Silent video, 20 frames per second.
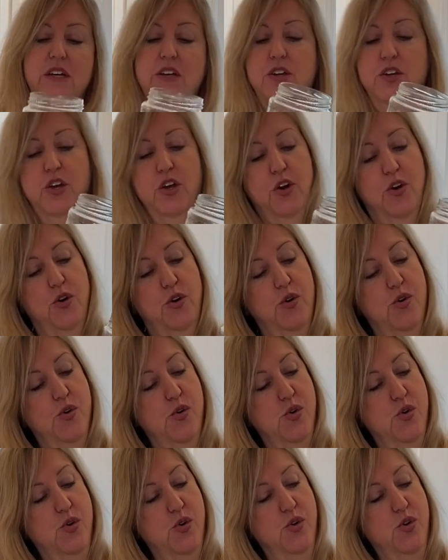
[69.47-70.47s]
Good
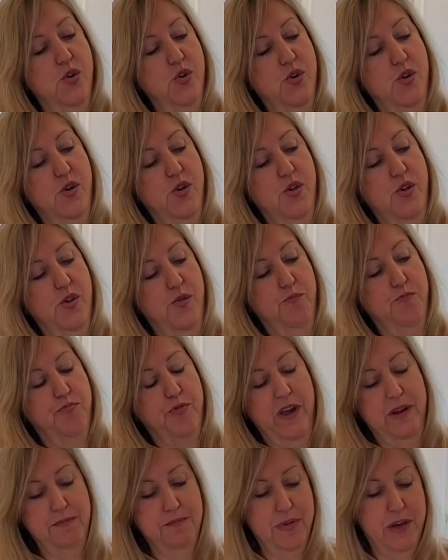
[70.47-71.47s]
old
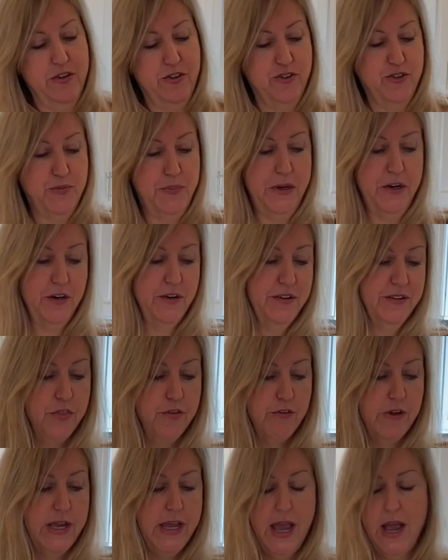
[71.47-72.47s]
bread and butter spears.
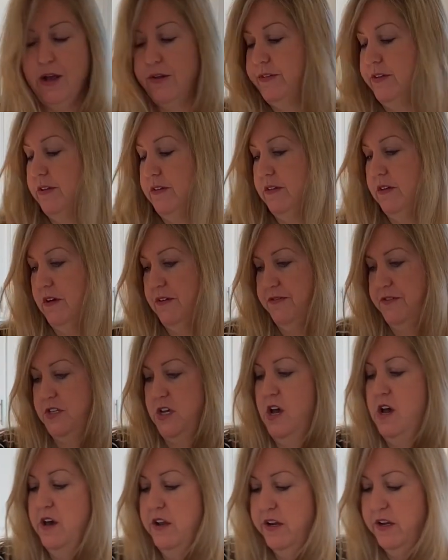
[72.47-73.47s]
3 ounces of
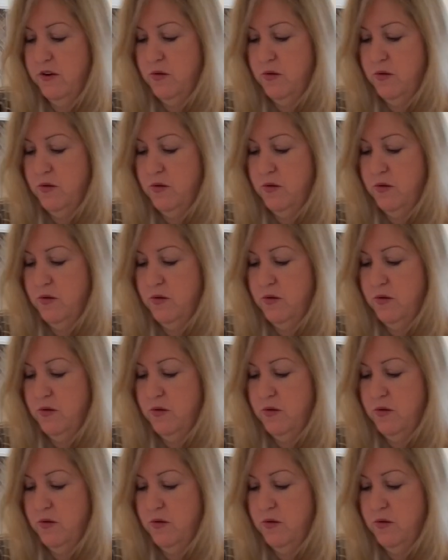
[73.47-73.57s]
tonic